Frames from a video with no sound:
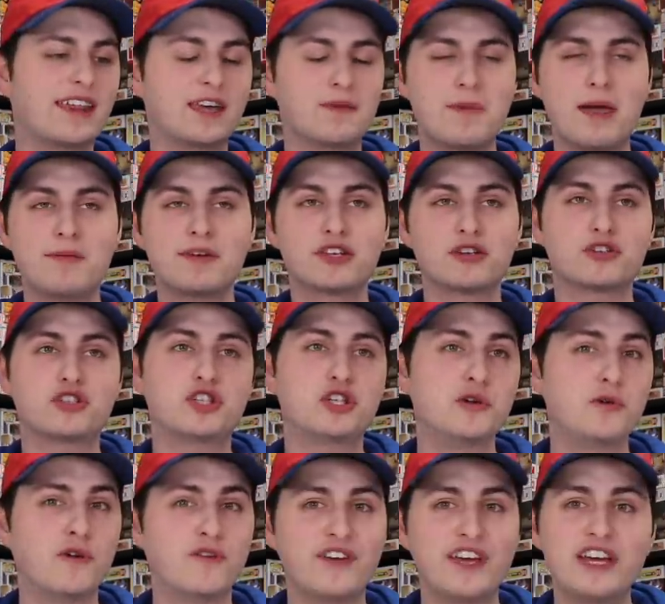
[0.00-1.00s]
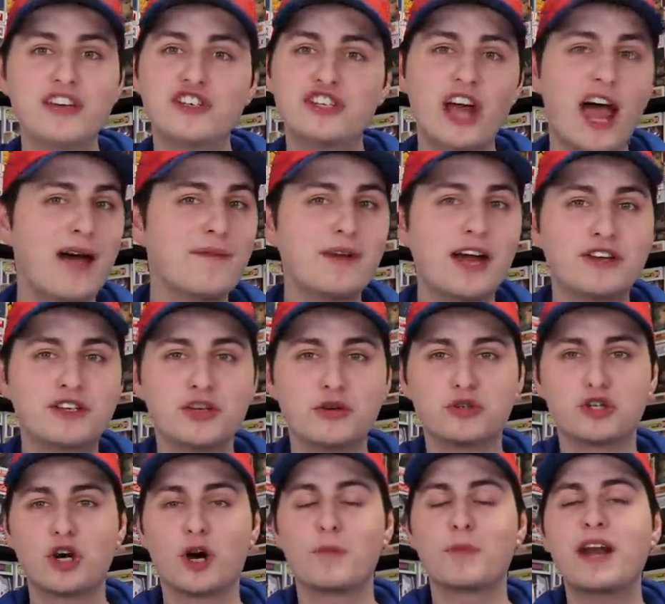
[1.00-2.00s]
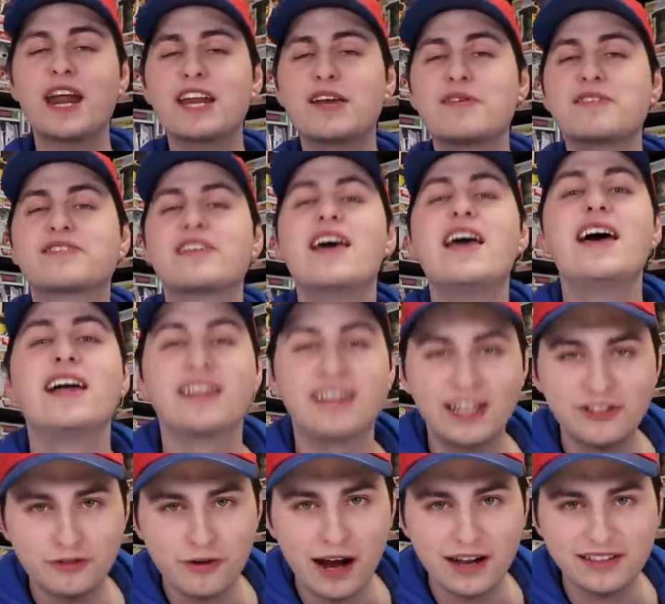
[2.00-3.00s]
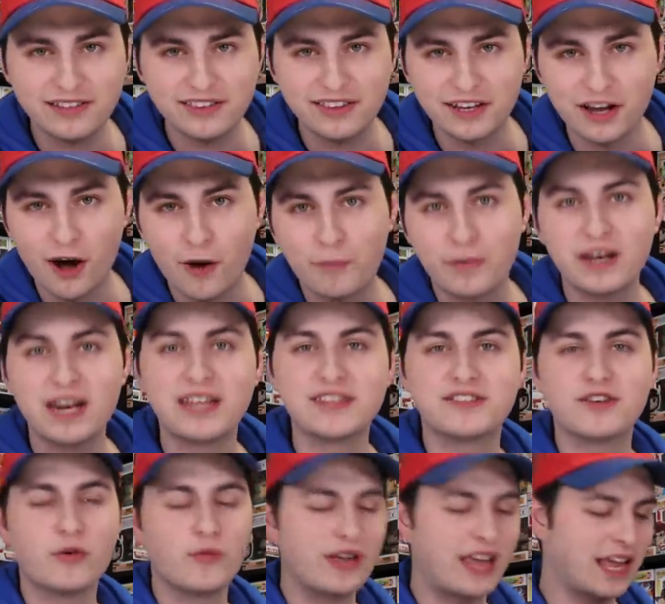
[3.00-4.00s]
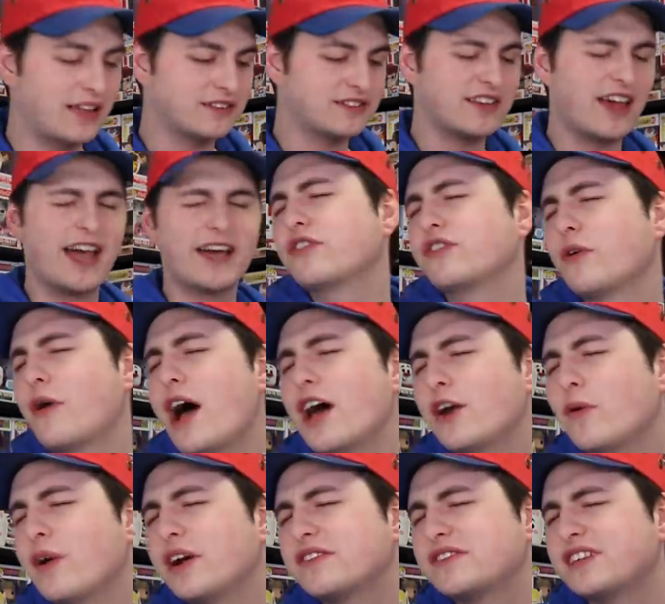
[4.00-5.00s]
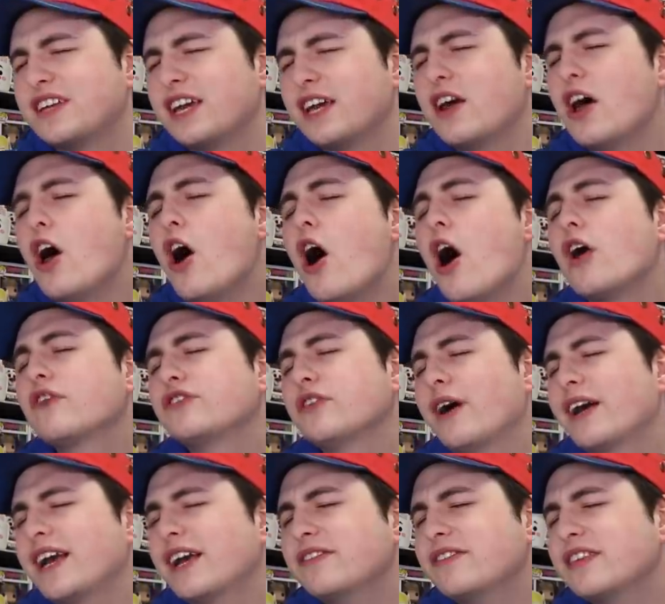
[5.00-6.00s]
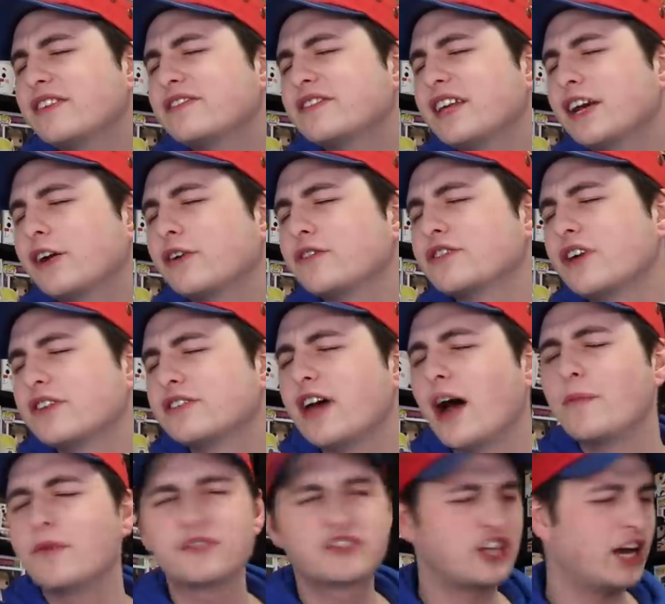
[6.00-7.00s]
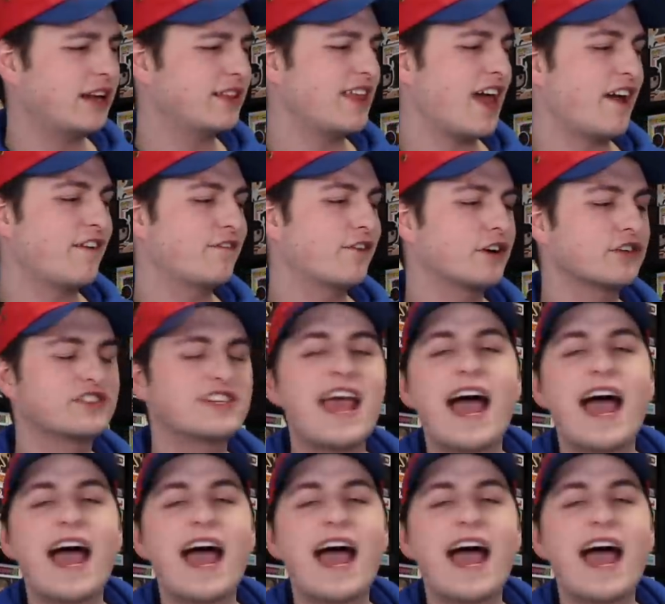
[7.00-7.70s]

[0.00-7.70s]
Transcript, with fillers: Like, maybe there's two of Beach? I'm not too sure. But anyways, let's crack this thing open and see what we get inside. So I don't want to see it. Also, I guess the sticker's on top. We'll check that first.